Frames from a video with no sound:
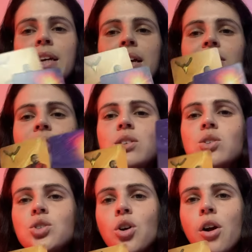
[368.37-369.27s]
And then the
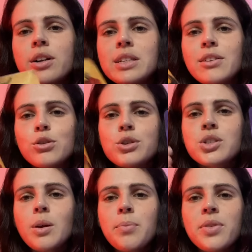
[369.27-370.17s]
star. It's like there's
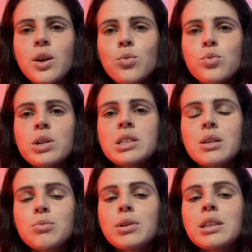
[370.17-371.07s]
something really,
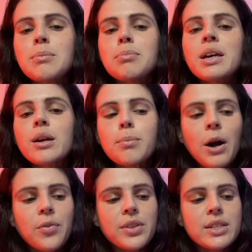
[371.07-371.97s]
really big
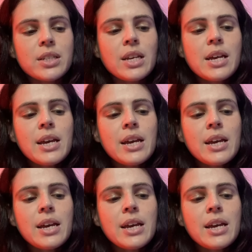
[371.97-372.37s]
about this